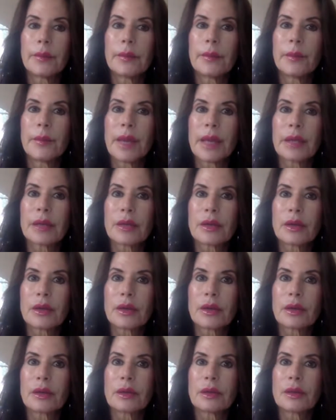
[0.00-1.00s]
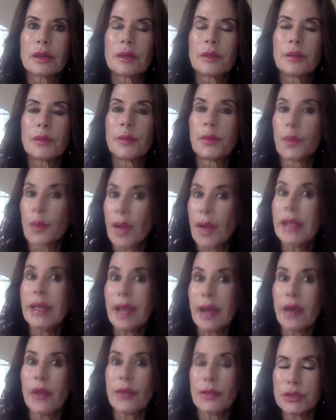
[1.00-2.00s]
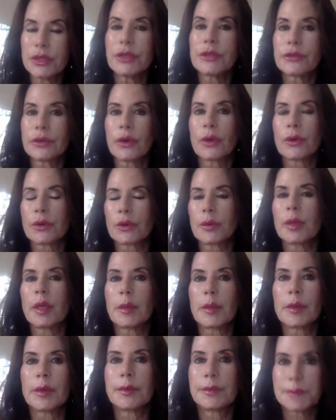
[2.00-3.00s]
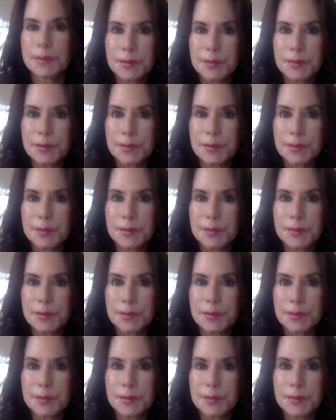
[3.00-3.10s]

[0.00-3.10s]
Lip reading: better brain health too for older people.